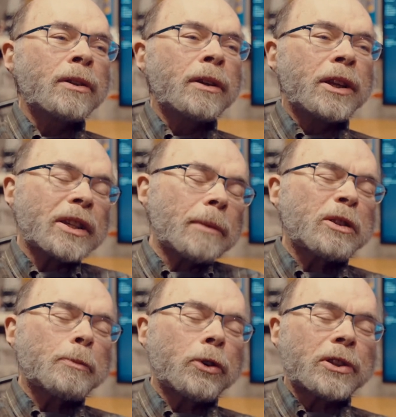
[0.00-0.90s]
in some
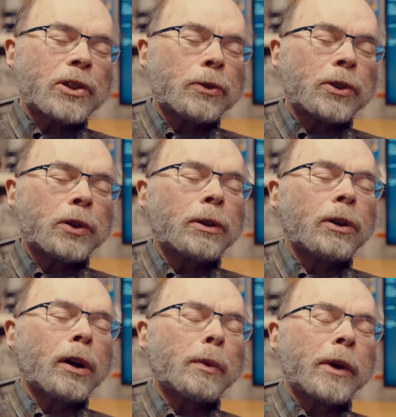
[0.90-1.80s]
sports you can go a
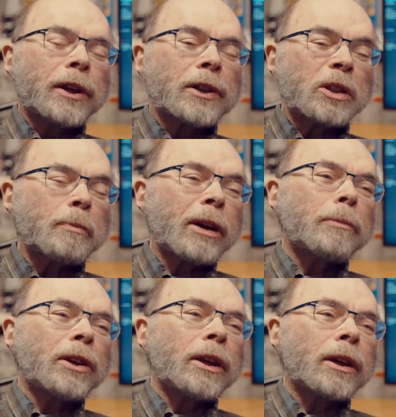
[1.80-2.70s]
long way just by
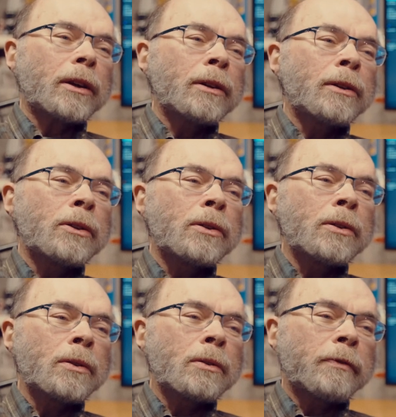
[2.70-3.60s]
being
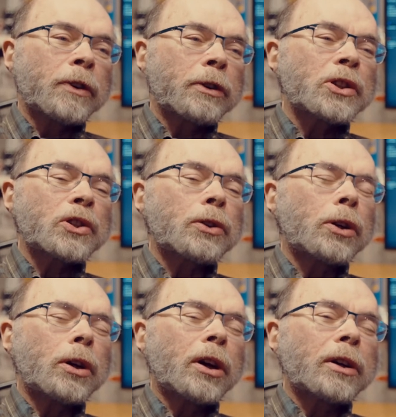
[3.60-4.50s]
very
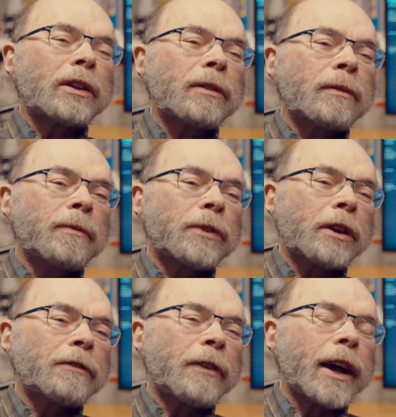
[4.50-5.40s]
strong and
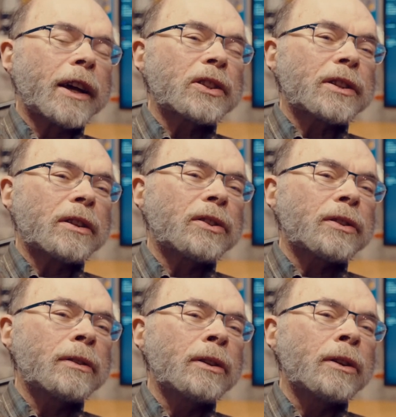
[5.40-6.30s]
very fast, and
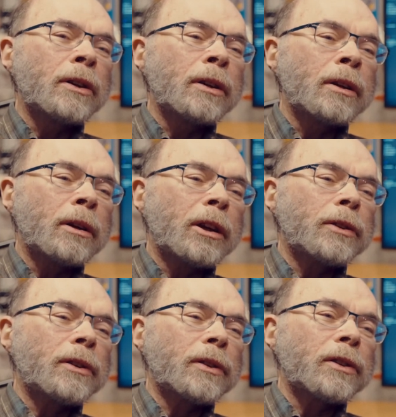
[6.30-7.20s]

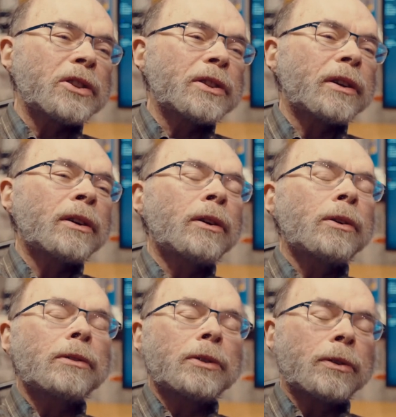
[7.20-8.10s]
there isn't a
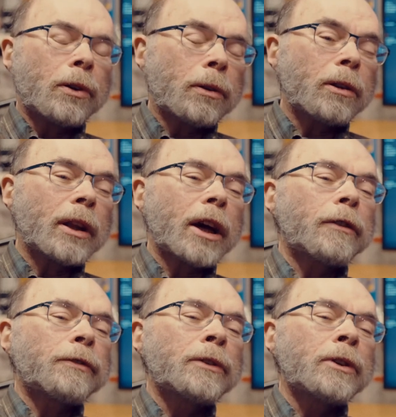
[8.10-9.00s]
whole lot
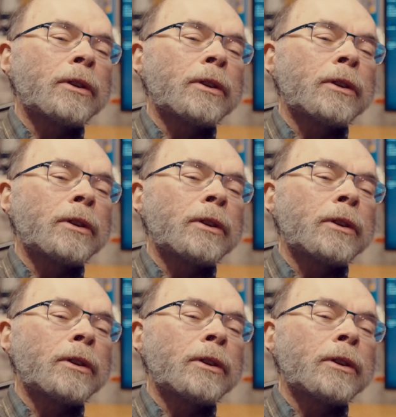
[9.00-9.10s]
of